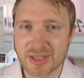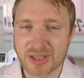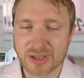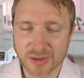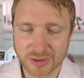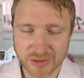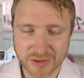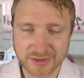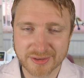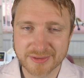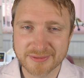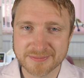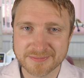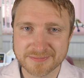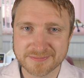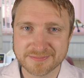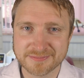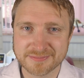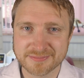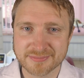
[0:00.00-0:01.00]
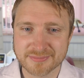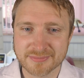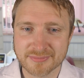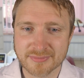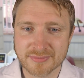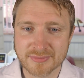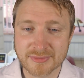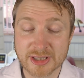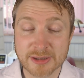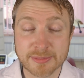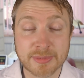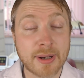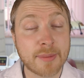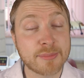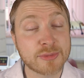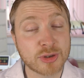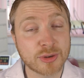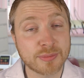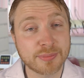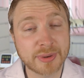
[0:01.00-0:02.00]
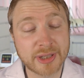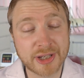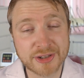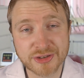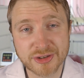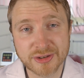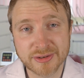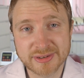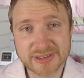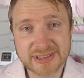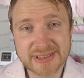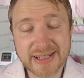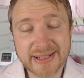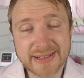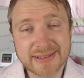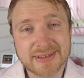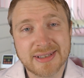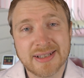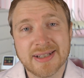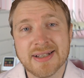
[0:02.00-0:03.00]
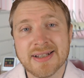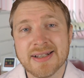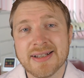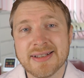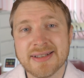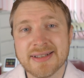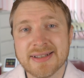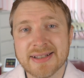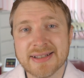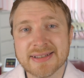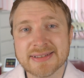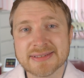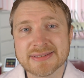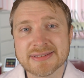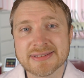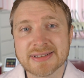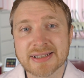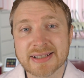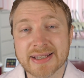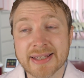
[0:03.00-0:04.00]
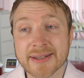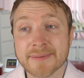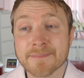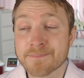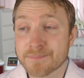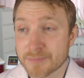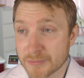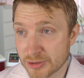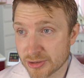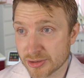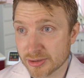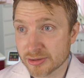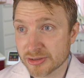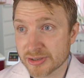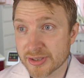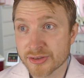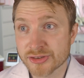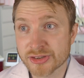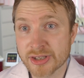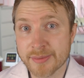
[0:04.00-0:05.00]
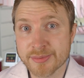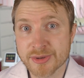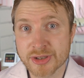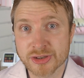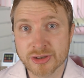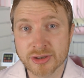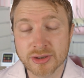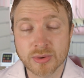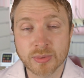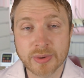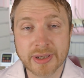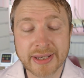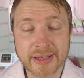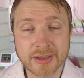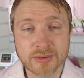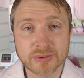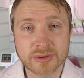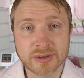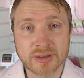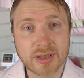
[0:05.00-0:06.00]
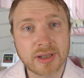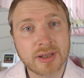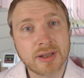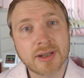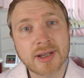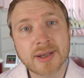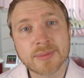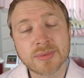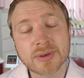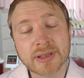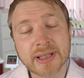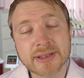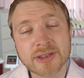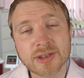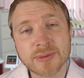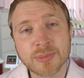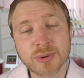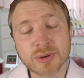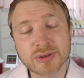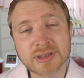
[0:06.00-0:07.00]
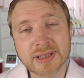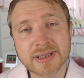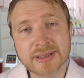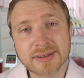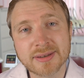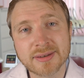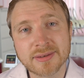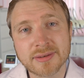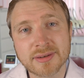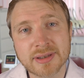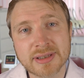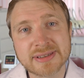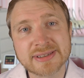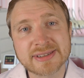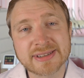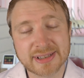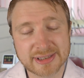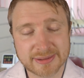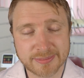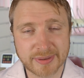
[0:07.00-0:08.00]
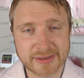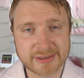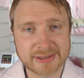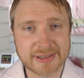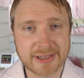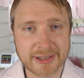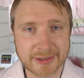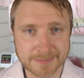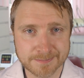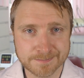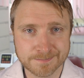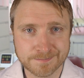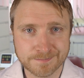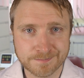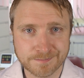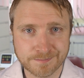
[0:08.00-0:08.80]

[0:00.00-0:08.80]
Good. It's been an absolute pleasure today. And again, just see the receptionist on the way out, and we'll get you booked in 6 months' time.